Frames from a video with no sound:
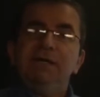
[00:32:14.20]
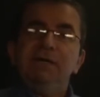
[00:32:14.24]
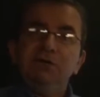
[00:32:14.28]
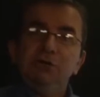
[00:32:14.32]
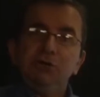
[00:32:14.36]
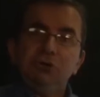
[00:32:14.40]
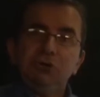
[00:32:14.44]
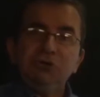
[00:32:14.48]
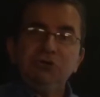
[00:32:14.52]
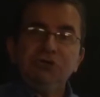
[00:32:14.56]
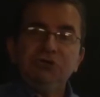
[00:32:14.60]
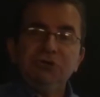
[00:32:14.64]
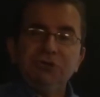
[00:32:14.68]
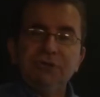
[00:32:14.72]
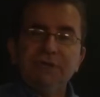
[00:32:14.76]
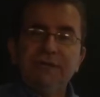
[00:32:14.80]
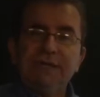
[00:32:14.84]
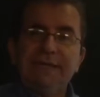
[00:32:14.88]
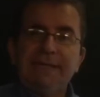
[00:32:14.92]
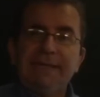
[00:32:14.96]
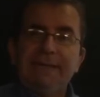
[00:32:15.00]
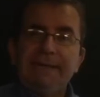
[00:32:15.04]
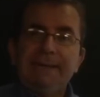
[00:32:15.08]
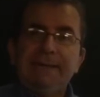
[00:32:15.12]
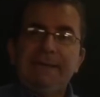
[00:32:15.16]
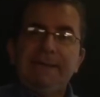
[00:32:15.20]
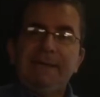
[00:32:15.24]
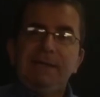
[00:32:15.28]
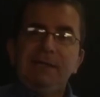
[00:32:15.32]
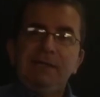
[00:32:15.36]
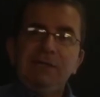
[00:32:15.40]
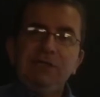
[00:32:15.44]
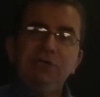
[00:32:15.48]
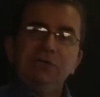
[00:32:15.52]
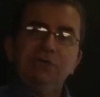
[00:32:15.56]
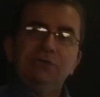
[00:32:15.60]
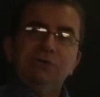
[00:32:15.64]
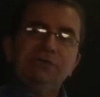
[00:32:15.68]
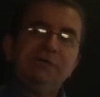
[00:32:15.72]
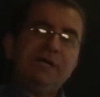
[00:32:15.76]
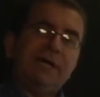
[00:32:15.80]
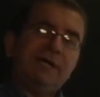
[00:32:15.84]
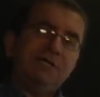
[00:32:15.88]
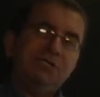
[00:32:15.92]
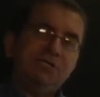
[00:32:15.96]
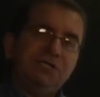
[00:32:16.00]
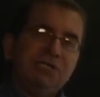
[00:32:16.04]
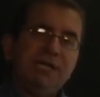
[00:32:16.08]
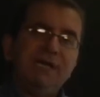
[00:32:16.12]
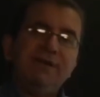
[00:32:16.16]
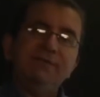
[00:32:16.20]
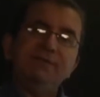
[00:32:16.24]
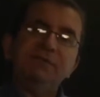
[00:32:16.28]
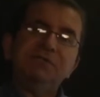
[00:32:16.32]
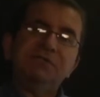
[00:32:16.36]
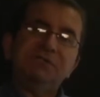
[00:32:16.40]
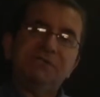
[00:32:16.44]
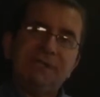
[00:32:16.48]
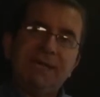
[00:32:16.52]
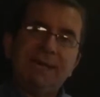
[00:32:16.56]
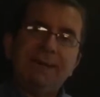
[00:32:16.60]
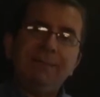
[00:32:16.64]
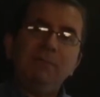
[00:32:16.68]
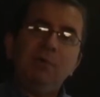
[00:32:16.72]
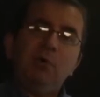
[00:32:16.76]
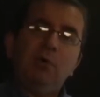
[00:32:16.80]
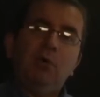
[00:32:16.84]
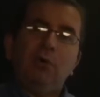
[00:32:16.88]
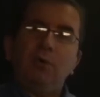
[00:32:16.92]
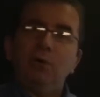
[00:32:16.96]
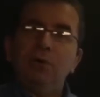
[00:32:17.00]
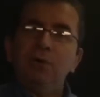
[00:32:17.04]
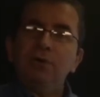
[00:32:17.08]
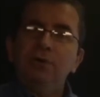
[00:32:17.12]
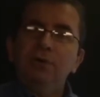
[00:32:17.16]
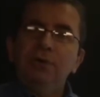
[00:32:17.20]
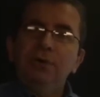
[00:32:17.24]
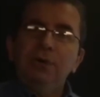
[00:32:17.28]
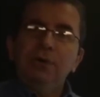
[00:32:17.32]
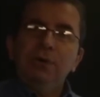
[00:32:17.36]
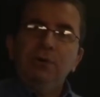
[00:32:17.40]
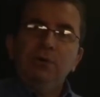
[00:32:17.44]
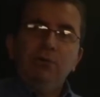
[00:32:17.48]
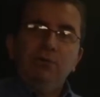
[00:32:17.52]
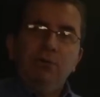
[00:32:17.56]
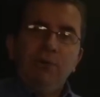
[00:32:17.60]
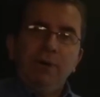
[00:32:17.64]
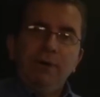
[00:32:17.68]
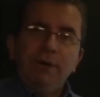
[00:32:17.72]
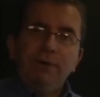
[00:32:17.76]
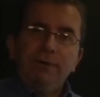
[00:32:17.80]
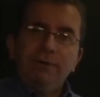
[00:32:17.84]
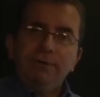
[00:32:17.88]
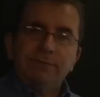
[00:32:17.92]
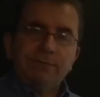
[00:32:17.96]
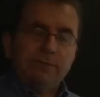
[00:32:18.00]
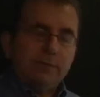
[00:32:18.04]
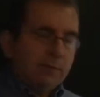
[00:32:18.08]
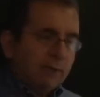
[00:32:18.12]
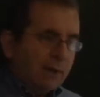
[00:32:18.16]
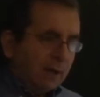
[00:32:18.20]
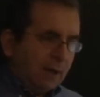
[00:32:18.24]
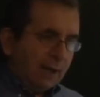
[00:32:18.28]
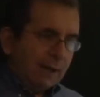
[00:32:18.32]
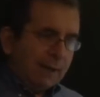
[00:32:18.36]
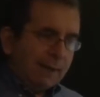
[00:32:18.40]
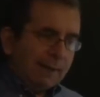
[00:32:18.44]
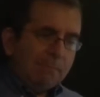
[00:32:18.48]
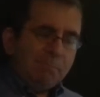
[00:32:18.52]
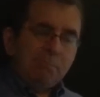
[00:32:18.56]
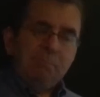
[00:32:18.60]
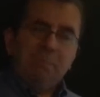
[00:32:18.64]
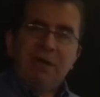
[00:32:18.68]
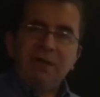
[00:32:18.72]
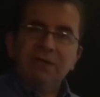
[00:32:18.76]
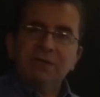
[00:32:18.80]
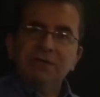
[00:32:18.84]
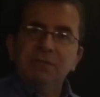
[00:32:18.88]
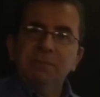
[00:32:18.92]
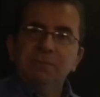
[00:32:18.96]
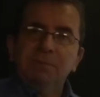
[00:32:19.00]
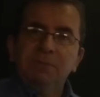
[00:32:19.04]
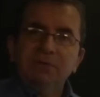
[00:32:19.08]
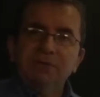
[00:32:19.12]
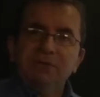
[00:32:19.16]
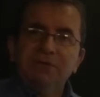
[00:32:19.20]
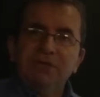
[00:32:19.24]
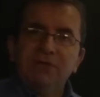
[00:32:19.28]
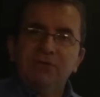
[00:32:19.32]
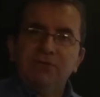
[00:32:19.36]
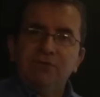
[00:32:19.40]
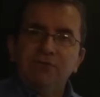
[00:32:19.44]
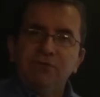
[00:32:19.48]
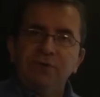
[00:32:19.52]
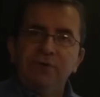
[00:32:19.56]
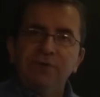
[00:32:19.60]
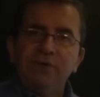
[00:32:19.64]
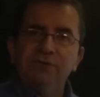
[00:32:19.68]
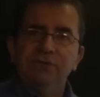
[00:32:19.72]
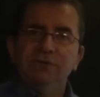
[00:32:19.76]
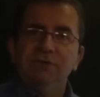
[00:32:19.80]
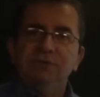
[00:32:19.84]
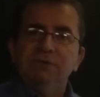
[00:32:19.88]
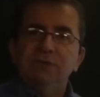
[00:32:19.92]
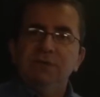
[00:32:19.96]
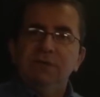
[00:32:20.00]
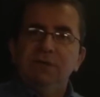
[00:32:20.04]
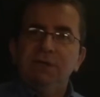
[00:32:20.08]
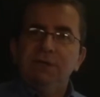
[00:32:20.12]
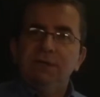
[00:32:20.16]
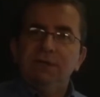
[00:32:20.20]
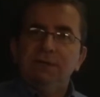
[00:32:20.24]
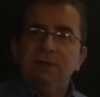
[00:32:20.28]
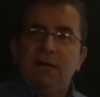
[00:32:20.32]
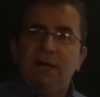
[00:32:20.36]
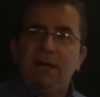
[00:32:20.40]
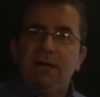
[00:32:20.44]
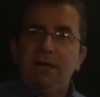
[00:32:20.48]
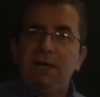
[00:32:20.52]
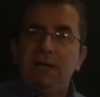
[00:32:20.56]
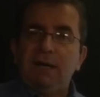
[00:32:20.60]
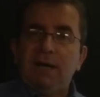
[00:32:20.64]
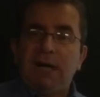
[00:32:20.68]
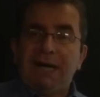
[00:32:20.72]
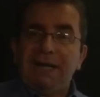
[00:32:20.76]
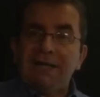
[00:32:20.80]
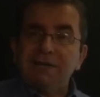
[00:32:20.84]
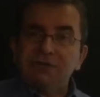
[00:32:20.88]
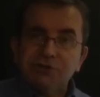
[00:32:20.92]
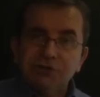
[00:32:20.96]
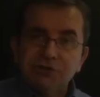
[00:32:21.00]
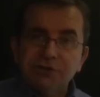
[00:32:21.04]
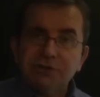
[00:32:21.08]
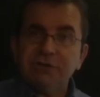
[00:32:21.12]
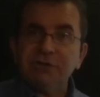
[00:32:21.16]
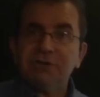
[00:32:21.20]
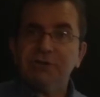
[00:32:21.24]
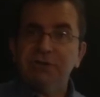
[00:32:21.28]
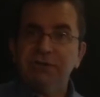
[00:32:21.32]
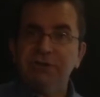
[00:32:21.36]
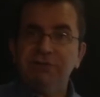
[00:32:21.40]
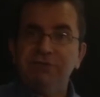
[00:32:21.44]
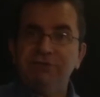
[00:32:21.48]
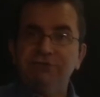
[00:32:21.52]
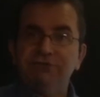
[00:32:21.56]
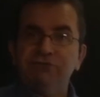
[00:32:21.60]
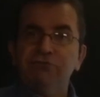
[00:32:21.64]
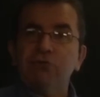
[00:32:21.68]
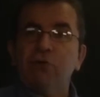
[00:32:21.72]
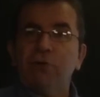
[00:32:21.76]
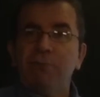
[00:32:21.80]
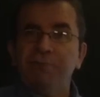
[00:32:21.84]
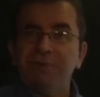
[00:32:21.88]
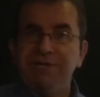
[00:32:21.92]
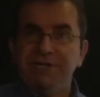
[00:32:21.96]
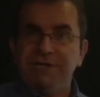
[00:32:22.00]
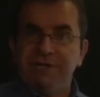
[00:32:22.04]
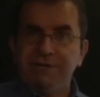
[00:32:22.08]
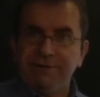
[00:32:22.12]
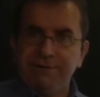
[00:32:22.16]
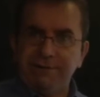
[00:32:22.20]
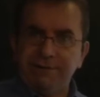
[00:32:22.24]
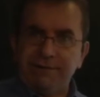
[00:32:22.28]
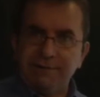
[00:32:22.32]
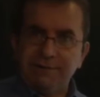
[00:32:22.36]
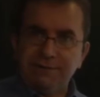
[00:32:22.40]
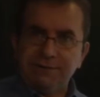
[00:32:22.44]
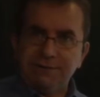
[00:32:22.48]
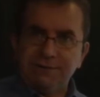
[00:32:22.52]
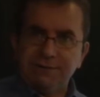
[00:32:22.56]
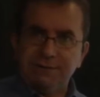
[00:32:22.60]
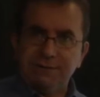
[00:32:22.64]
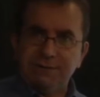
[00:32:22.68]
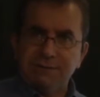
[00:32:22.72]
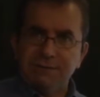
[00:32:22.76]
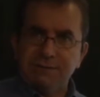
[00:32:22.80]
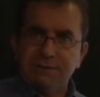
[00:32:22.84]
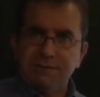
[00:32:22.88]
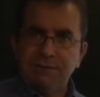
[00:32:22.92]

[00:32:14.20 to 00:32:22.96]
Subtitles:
usually you could achieve the same goal with multiple different alternative raw materials.